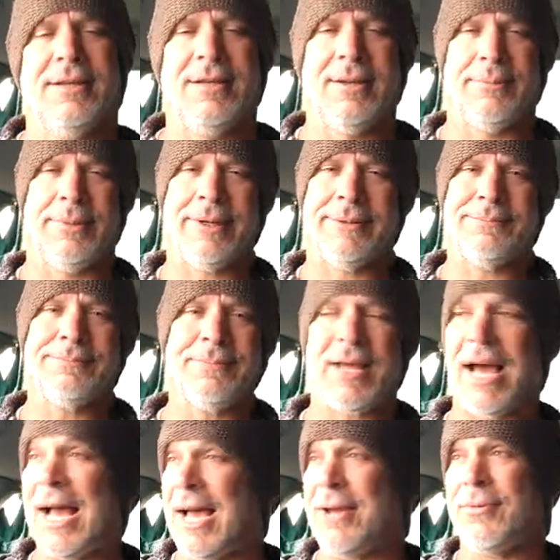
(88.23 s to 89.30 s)
you know what I mean?
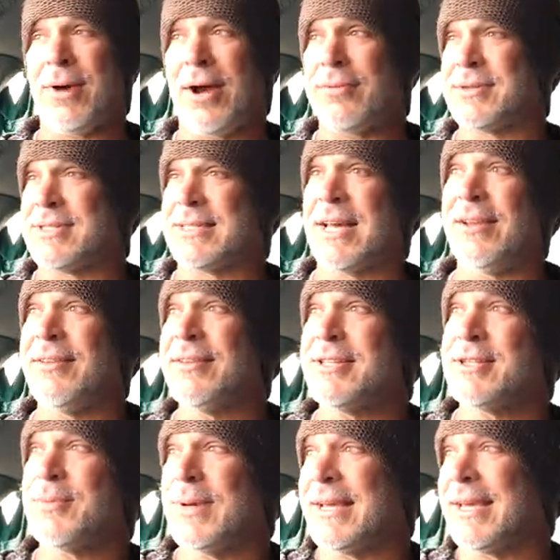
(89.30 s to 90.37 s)
I was selling
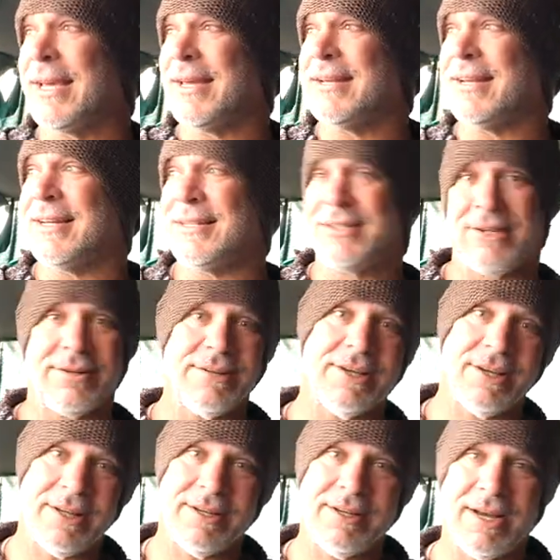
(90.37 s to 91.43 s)
this weekend and did
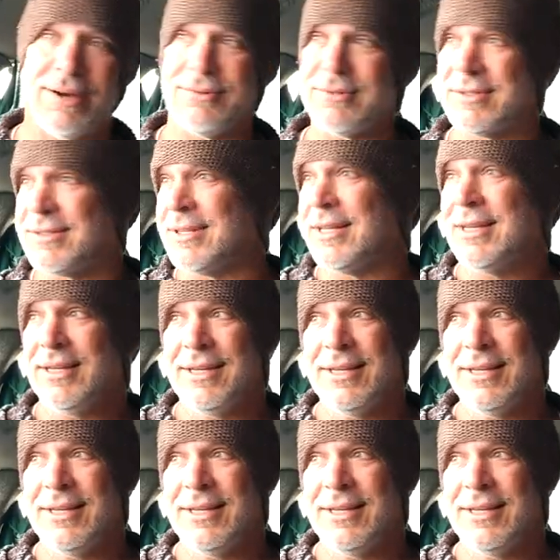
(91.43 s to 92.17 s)
good. I was